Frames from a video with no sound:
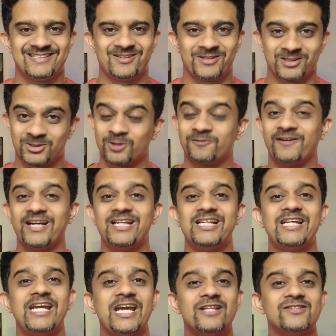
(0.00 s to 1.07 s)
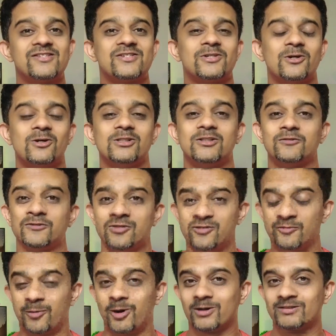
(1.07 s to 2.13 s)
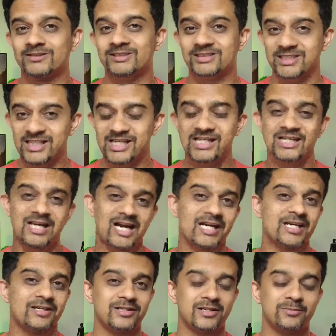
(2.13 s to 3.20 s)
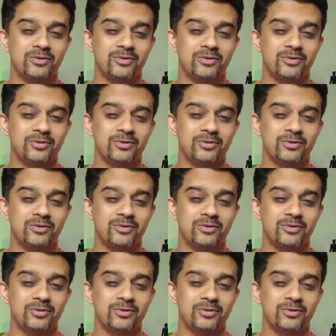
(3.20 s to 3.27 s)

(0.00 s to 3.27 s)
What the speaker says: Alright, so finally installed the Wolfbox G900